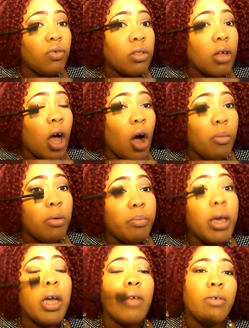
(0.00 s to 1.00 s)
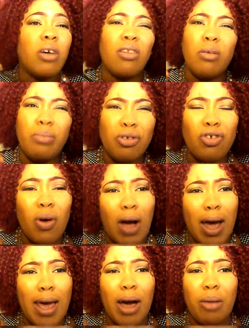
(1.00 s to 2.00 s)
Just comb them. Be careful though, don't put your
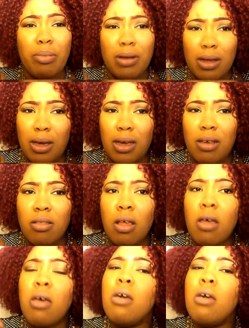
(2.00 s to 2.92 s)
eye out, please.